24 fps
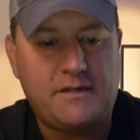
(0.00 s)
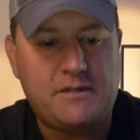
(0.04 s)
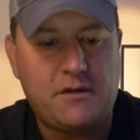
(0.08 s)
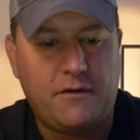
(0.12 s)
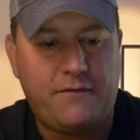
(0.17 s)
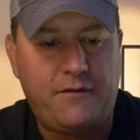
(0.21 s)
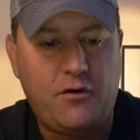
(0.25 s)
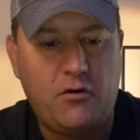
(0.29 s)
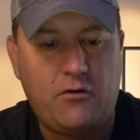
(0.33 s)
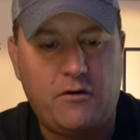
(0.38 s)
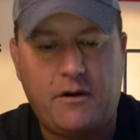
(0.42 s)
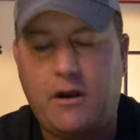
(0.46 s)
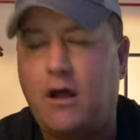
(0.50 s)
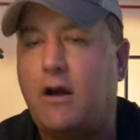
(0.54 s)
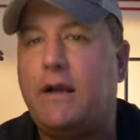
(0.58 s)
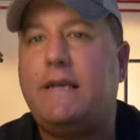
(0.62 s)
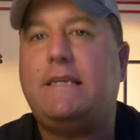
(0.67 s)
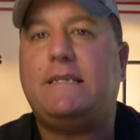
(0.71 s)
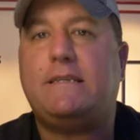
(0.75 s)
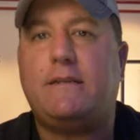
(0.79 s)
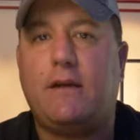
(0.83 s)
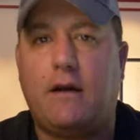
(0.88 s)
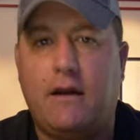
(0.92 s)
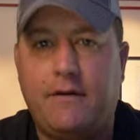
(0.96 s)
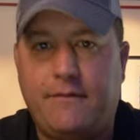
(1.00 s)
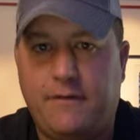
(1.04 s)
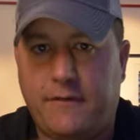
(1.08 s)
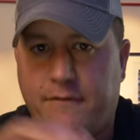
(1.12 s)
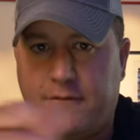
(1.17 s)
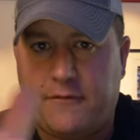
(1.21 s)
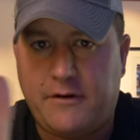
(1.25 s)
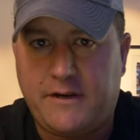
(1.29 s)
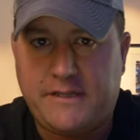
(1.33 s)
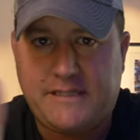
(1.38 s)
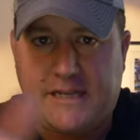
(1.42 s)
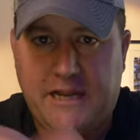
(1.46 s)
So if you're an ice diver,
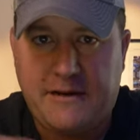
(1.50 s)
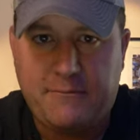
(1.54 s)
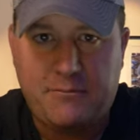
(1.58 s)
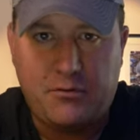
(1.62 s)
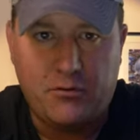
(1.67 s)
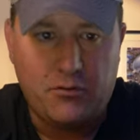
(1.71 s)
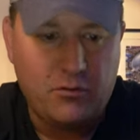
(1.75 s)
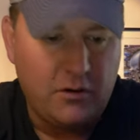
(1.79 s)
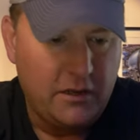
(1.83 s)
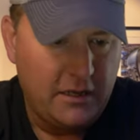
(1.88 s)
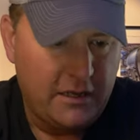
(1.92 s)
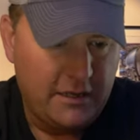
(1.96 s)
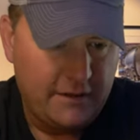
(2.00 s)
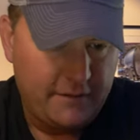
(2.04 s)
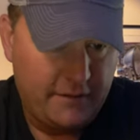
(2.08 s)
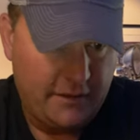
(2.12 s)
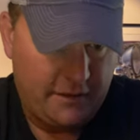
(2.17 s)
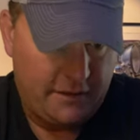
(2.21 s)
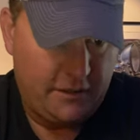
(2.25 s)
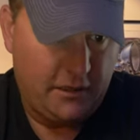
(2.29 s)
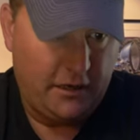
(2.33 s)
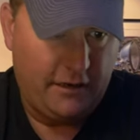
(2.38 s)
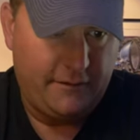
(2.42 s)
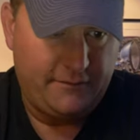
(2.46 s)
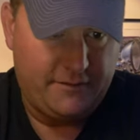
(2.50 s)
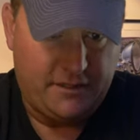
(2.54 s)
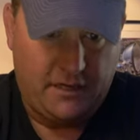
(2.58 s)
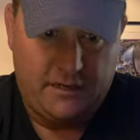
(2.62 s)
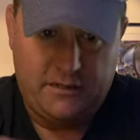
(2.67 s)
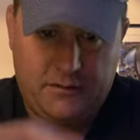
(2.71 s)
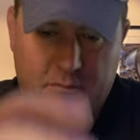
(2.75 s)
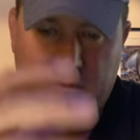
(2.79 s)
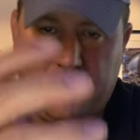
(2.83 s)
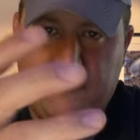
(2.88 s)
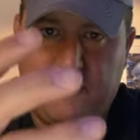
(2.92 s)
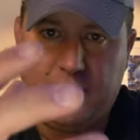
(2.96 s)
for example, that dives
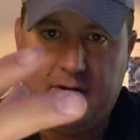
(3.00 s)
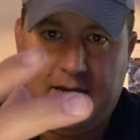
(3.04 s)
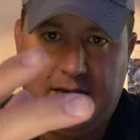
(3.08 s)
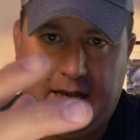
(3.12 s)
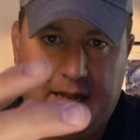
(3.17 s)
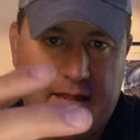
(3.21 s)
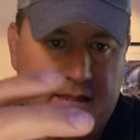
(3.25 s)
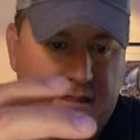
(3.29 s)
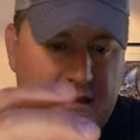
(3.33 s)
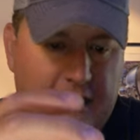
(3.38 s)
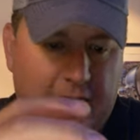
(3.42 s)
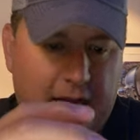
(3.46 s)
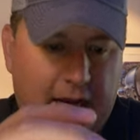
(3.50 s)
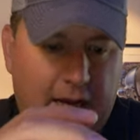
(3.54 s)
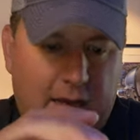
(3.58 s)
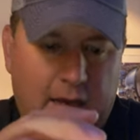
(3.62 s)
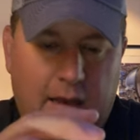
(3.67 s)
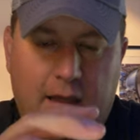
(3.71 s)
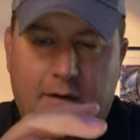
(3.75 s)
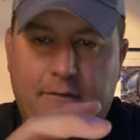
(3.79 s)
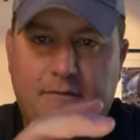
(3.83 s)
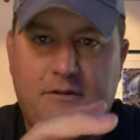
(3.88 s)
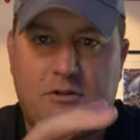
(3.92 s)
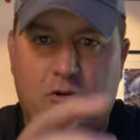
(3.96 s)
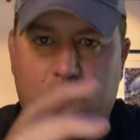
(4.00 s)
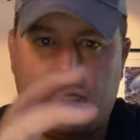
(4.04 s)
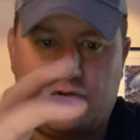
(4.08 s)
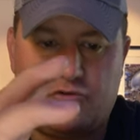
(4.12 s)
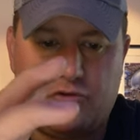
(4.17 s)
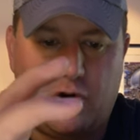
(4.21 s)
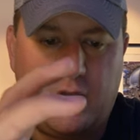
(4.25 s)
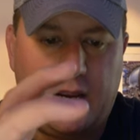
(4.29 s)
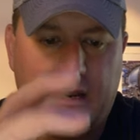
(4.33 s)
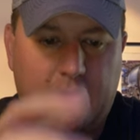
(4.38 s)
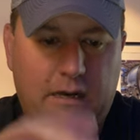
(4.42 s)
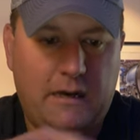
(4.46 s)
either with really thick gloves or
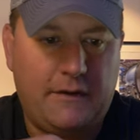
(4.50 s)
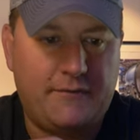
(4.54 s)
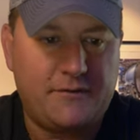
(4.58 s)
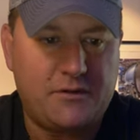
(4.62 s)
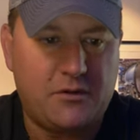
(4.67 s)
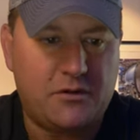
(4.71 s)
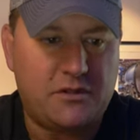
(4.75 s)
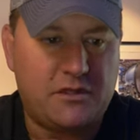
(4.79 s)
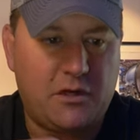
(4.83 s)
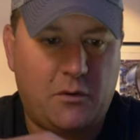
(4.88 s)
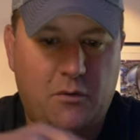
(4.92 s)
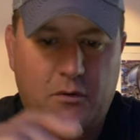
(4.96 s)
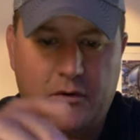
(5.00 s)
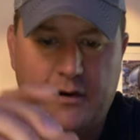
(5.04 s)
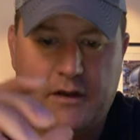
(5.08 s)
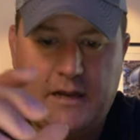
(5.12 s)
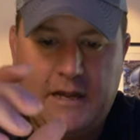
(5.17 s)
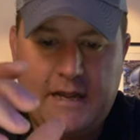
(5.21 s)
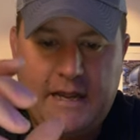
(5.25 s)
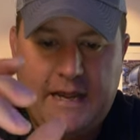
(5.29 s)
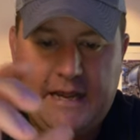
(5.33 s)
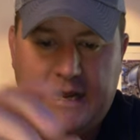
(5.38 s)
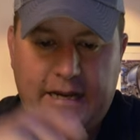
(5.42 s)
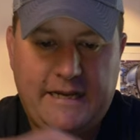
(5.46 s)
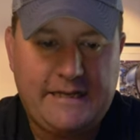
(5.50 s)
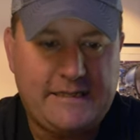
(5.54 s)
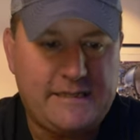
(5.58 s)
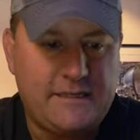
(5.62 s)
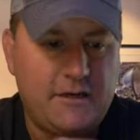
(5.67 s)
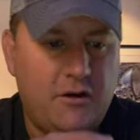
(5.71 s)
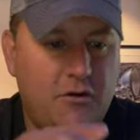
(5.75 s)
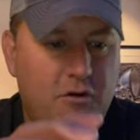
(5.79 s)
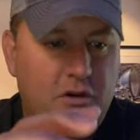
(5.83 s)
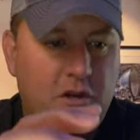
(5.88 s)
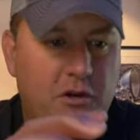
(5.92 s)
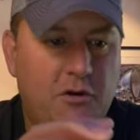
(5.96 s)
dry gloves or so on, it's
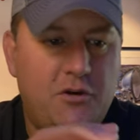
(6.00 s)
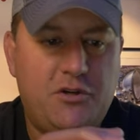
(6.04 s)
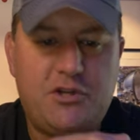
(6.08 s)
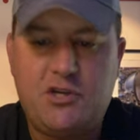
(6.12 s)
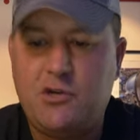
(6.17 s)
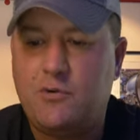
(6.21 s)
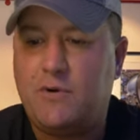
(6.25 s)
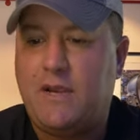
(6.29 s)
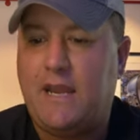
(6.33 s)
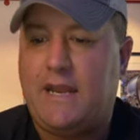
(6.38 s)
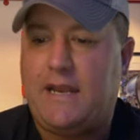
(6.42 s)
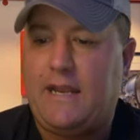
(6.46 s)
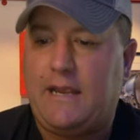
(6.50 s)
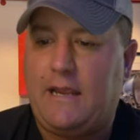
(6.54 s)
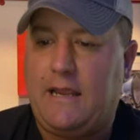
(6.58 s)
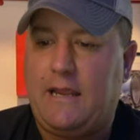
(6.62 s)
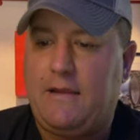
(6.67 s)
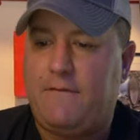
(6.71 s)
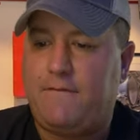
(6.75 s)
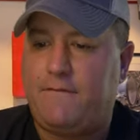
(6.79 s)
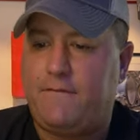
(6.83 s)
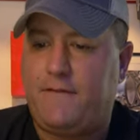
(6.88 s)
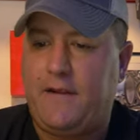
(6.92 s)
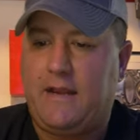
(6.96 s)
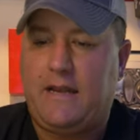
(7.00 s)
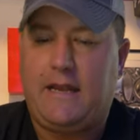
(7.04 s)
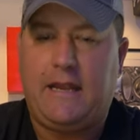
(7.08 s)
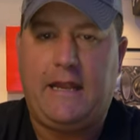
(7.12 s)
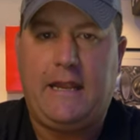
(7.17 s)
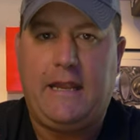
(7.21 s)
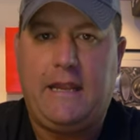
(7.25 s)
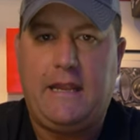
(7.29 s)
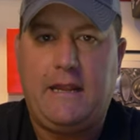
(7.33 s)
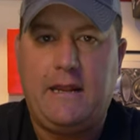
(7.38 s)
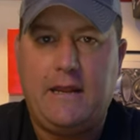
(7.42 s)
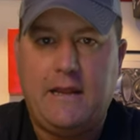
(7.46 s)
no use you getting a
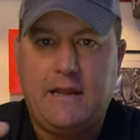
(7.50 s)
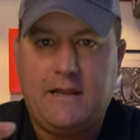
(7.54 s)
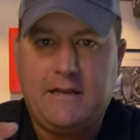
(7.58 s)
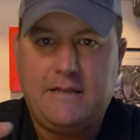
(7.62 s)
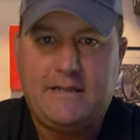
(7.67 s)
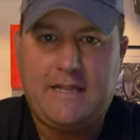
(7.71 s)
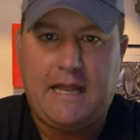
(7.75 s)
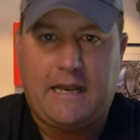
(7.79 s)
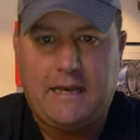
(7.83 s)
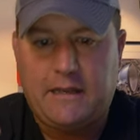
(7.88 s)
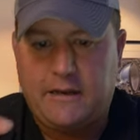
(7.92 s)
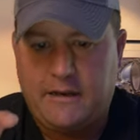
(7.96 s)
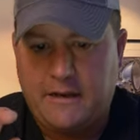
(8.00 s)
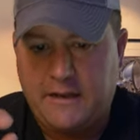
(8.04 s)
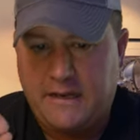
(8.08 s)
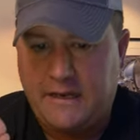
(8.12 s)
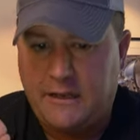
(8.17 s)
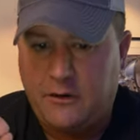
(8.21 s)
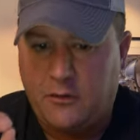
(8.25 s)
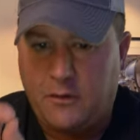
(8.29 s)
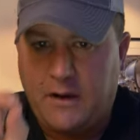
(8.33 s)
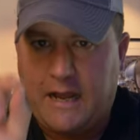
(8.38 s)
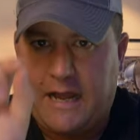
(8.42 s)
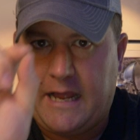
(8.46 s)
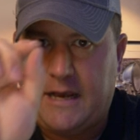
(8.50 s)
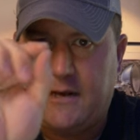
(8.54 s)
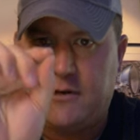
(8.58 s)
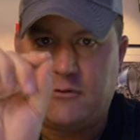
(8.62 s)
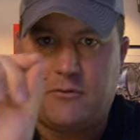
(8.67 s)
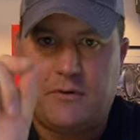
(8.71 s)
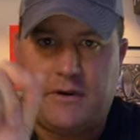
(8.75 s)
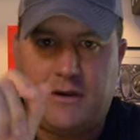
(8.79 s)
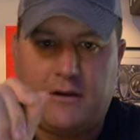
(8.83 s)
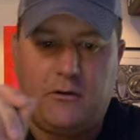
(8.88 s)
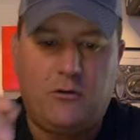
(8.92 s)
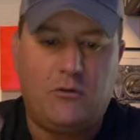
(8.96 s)
fiddly, delicate little
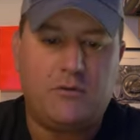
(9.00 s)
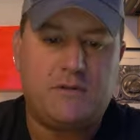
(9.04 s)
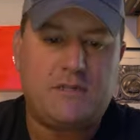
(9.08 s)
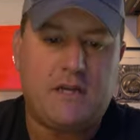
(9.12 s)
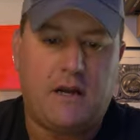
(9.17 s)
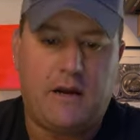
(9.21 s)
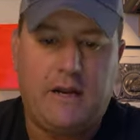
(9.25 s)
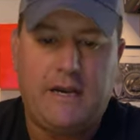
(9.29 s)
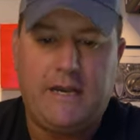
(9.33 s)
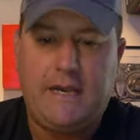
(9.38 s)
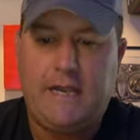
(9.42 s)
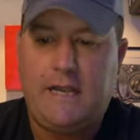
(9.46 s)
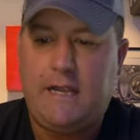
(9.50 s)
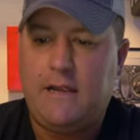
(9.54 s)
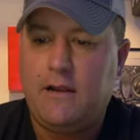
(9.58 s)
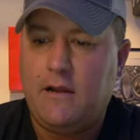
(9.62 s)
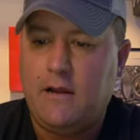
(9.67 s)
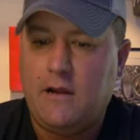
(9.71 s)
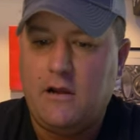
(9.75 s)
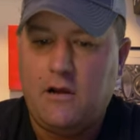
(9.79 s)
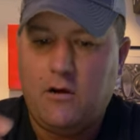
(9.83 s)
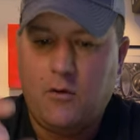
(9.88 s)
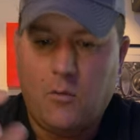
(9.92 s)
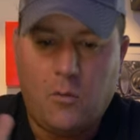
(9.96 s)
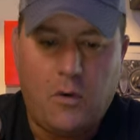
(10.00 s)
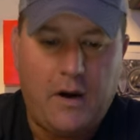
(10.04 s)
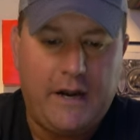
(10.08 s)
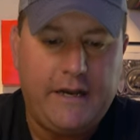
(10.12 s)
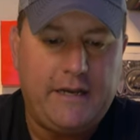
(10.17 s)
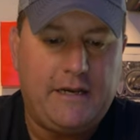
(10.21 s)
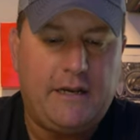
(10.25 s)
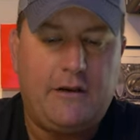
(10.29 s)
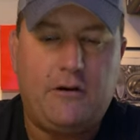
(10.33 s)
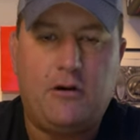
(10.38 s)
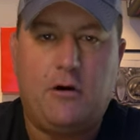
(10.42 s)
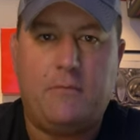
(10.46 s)
handle and a little tiny
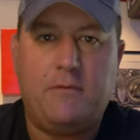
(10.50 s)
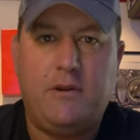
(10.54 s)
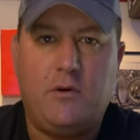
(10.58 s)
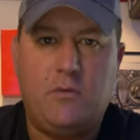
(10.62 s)
winding knob.